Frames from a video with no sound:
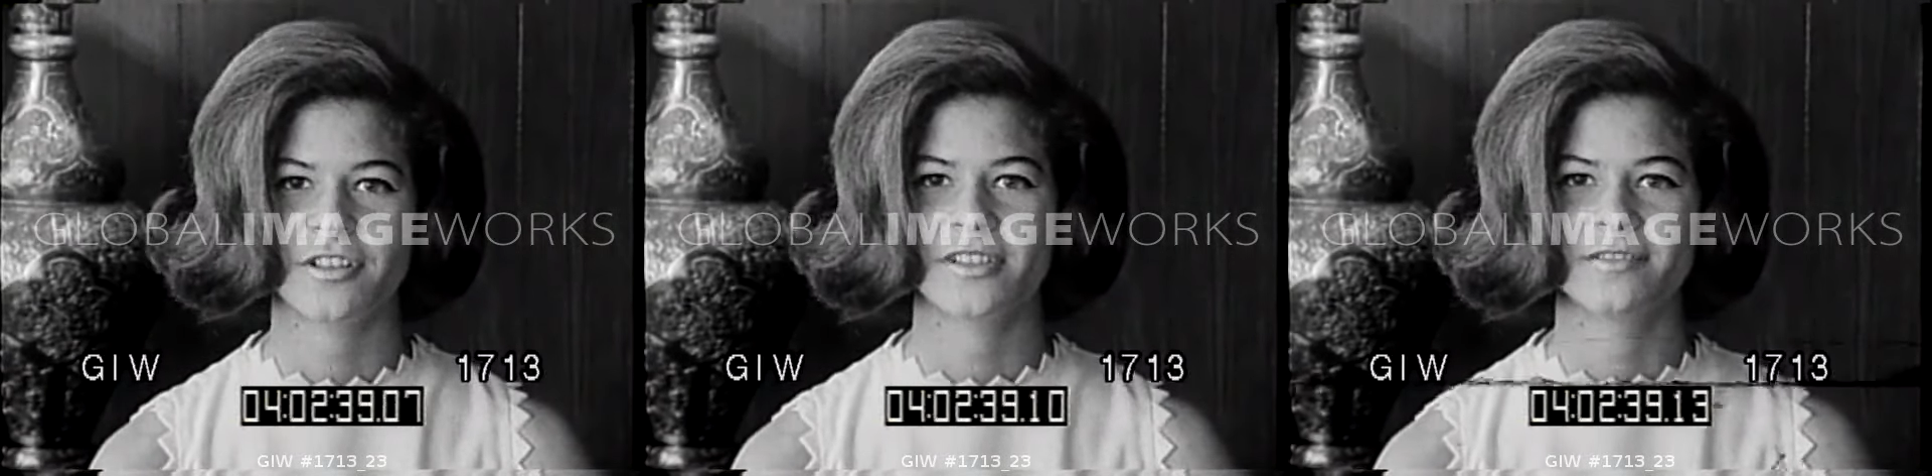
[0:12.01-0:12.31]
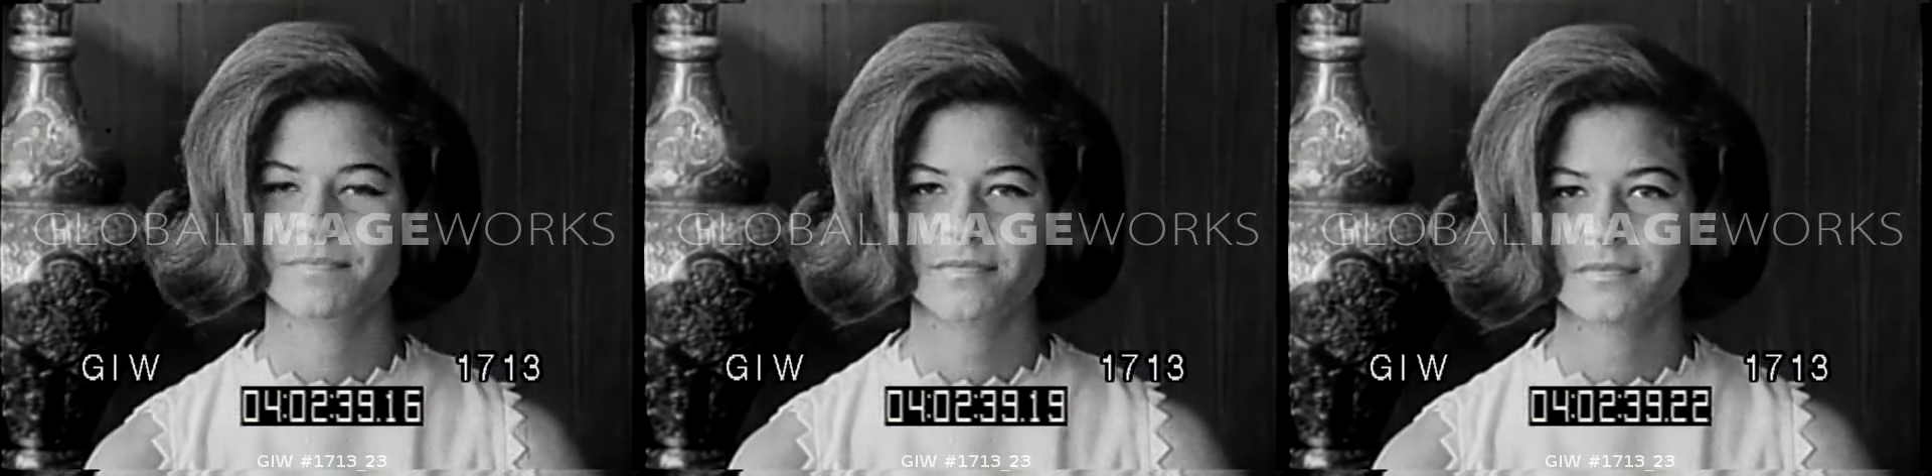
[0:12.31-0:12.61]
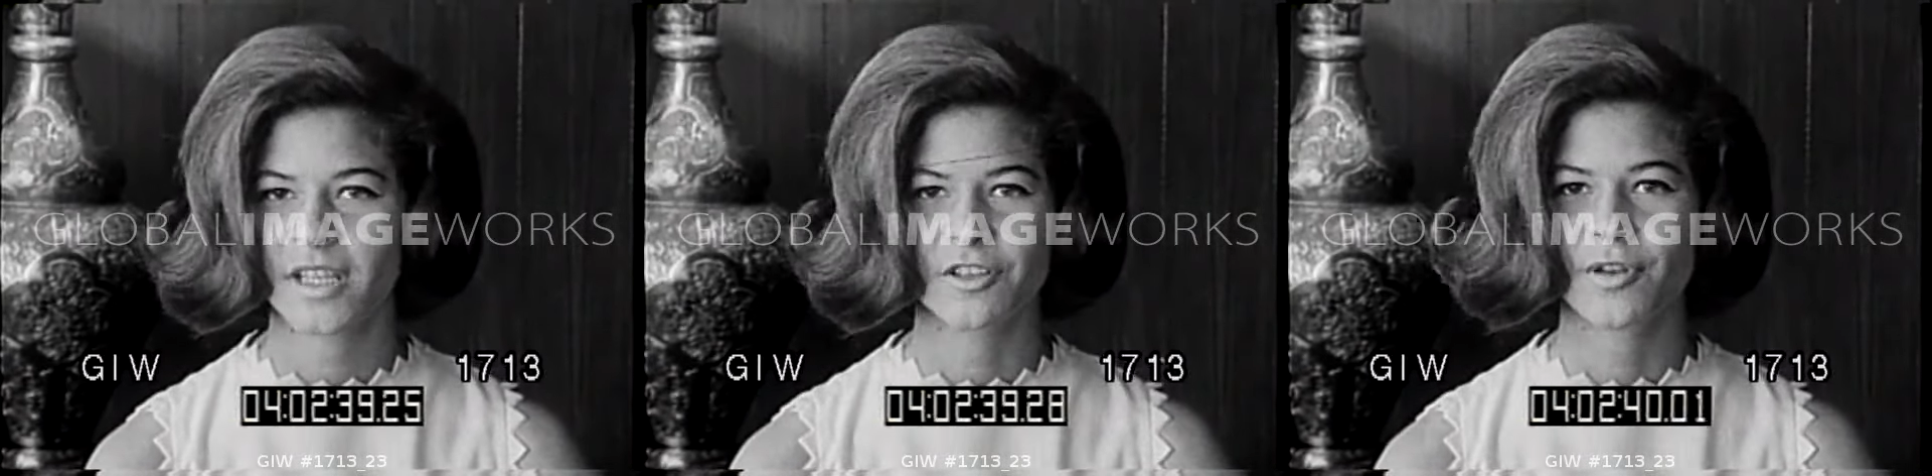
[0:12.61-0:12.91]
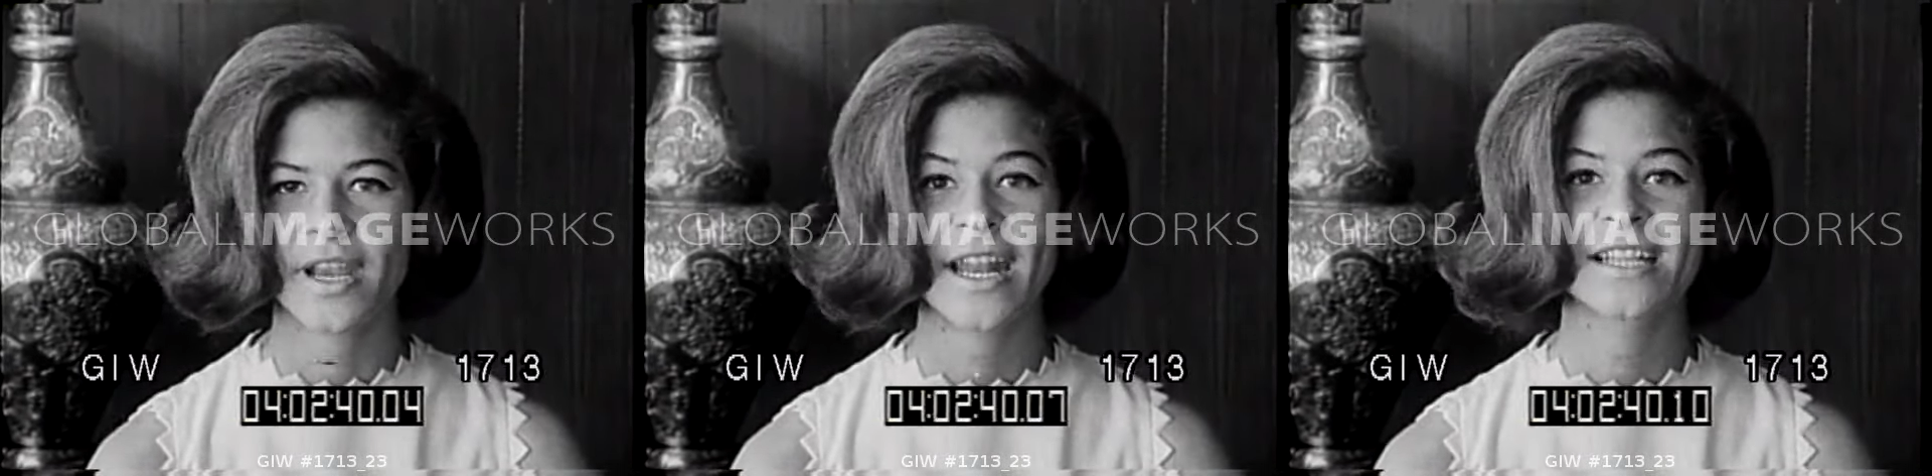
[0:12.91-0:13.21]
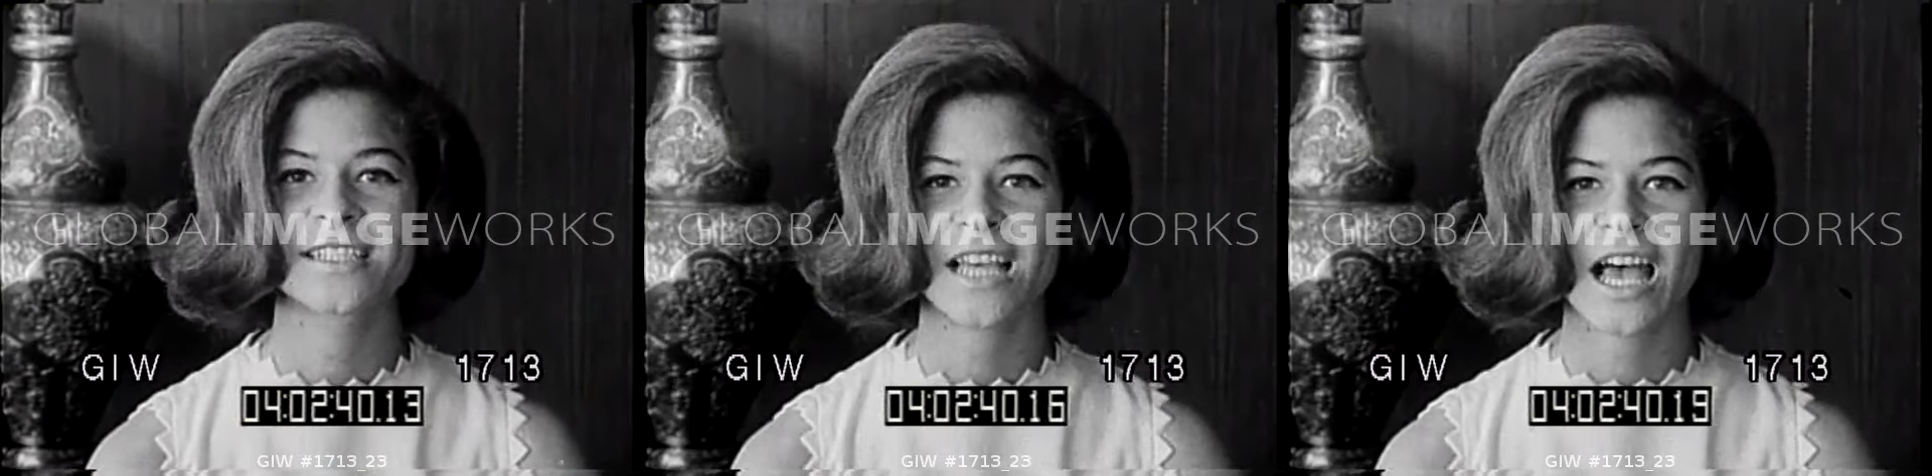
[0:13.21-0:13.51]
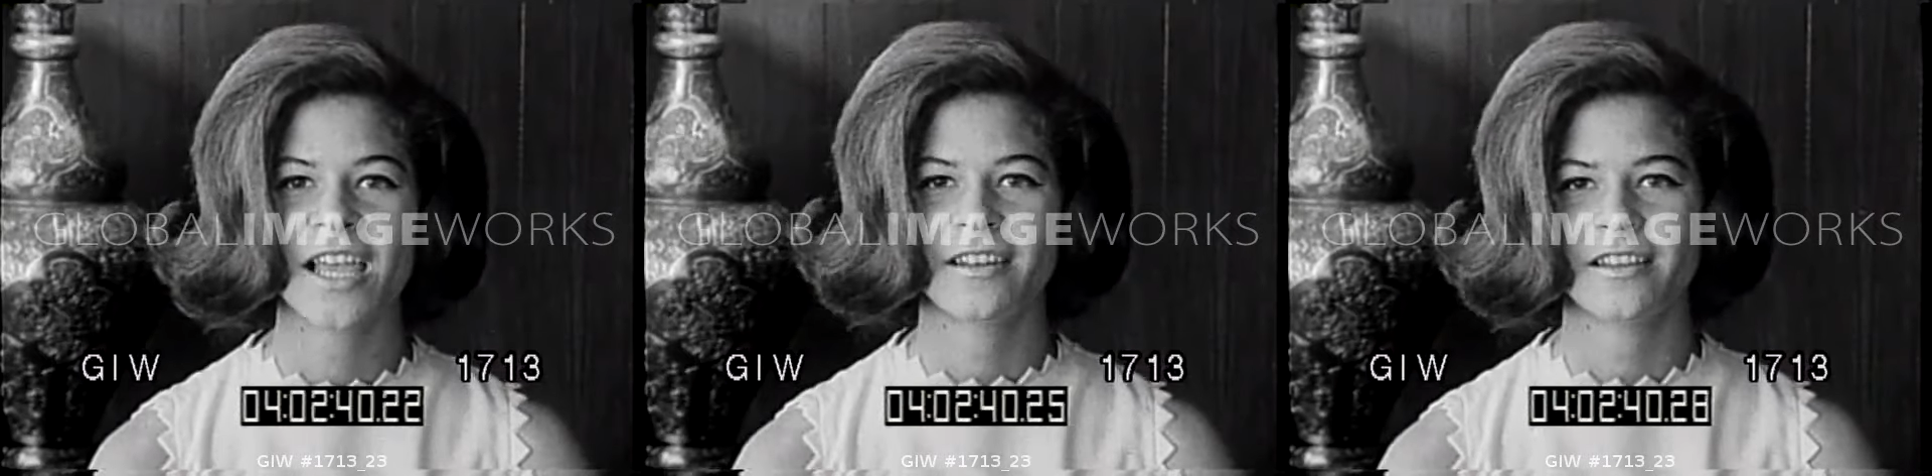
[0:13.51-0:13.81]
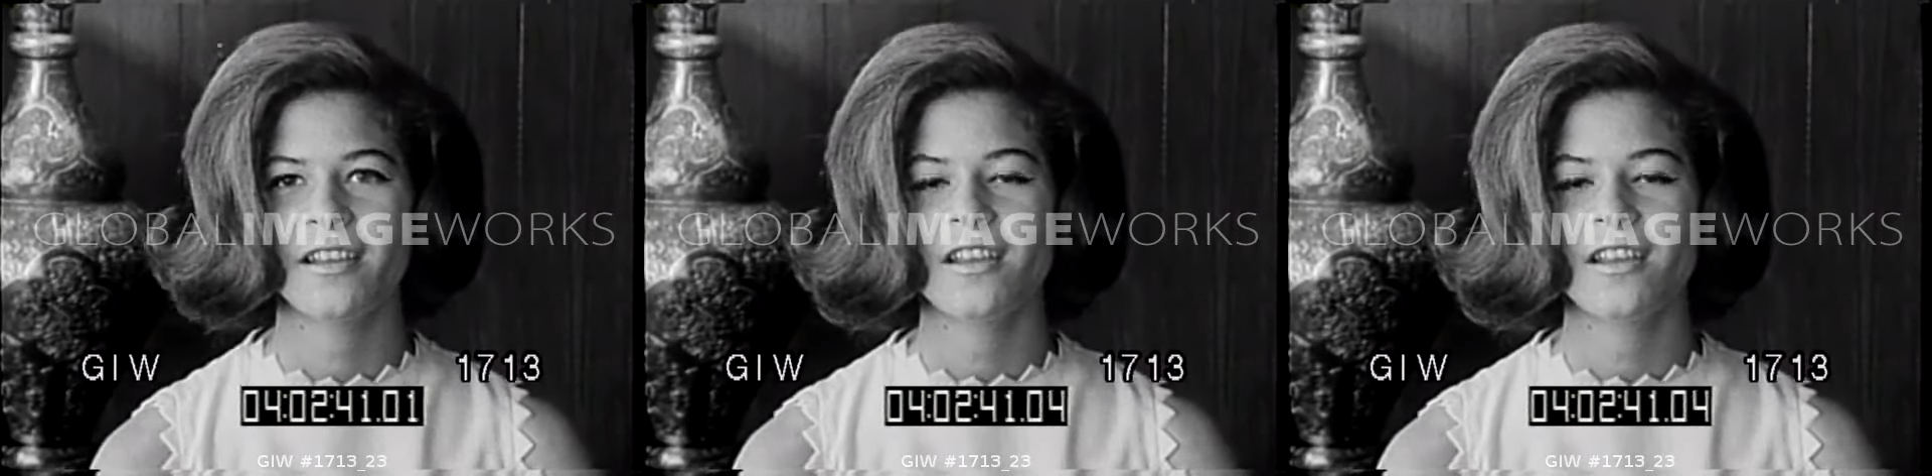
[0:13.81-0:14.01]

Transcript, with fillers: and, and great anxiety,